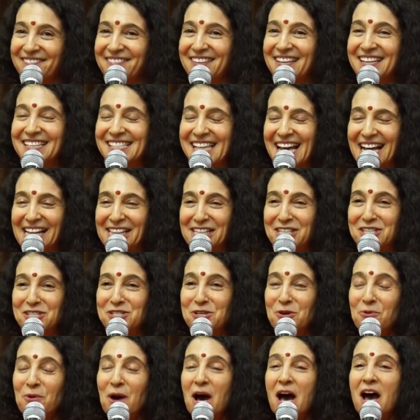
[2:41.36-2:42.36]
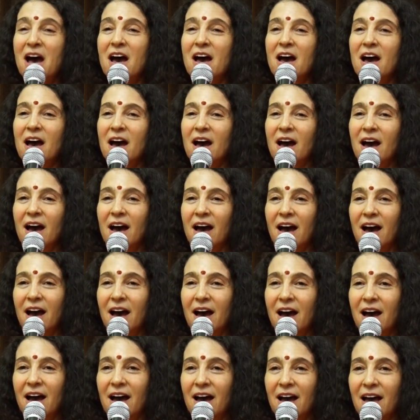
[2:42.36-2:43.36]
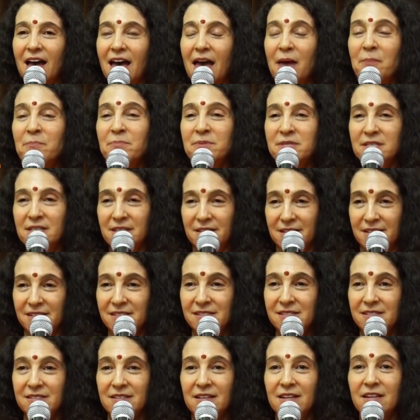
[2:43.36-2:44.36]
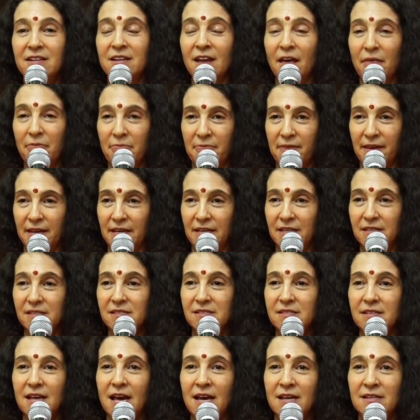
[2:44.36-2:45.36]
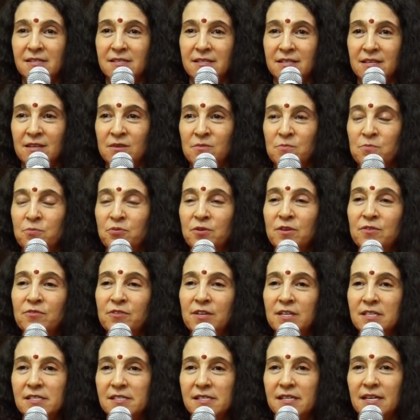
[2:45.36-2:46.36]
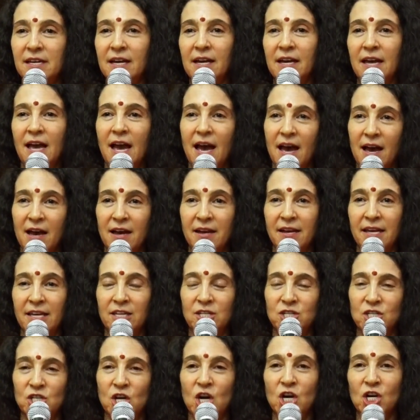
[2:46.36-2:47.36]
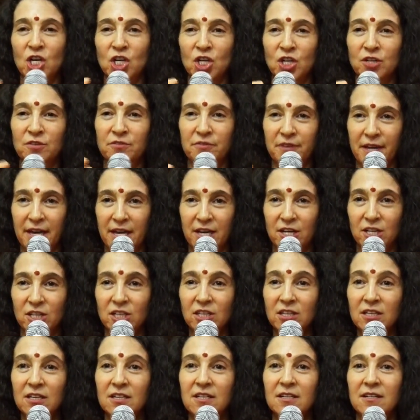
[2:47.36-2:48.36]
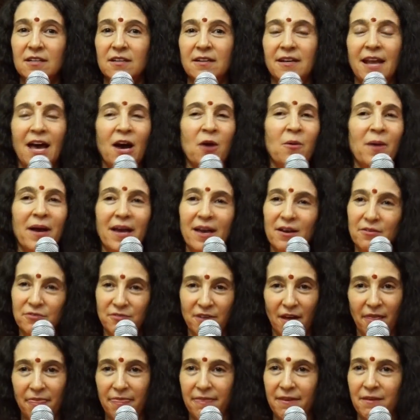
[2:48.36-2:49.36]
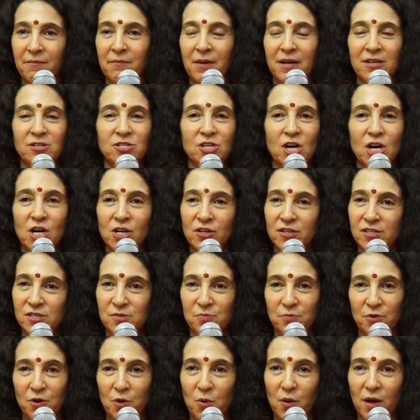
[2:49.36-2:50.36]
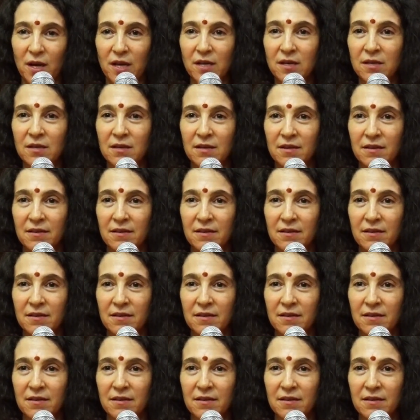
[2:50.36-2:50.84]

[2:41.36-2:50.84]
Exactly. So emptiness, nothingness, as in previously I had a jar of air. Now I have nothing. My jar is broken.